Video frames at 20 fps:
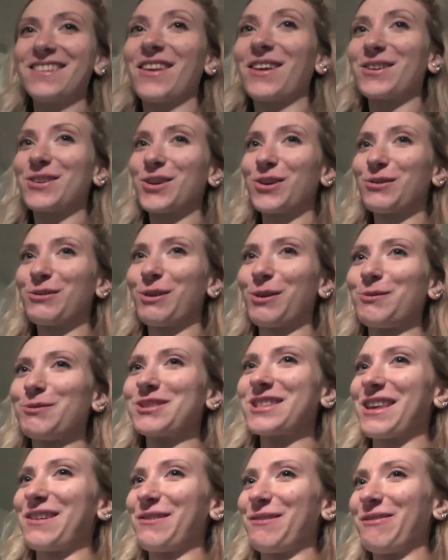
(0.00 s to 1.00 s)
like your room
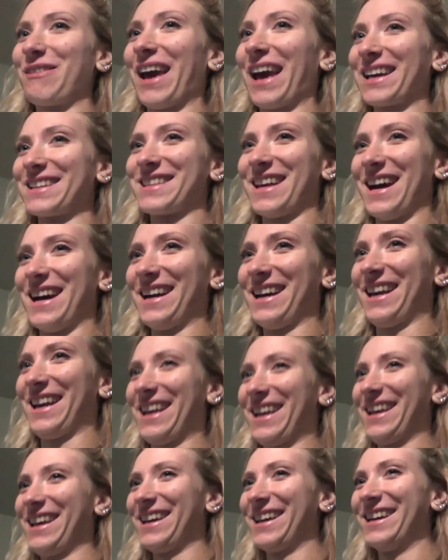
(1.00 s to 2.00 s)
was giving me
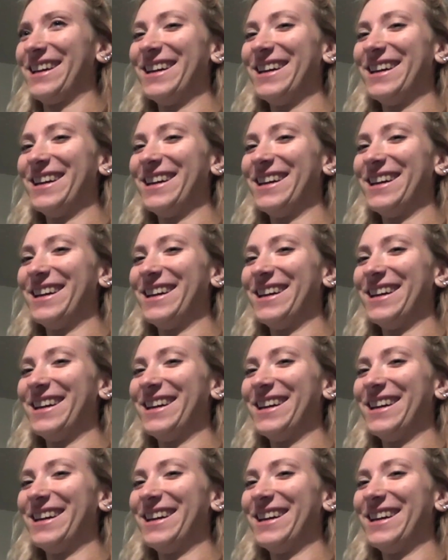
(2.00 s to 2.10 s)
anxiety.